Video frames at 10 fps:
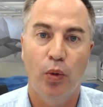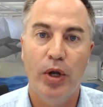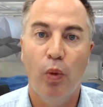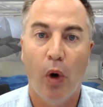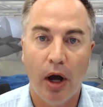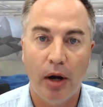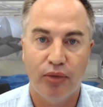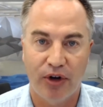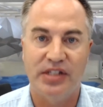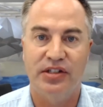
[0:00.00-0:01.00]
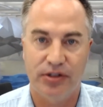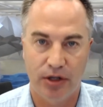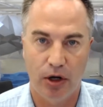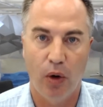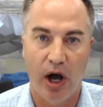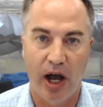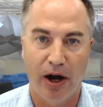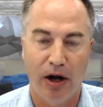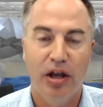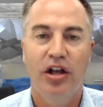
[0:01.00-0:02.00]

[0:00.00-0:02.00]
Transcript: We want prices to go higher.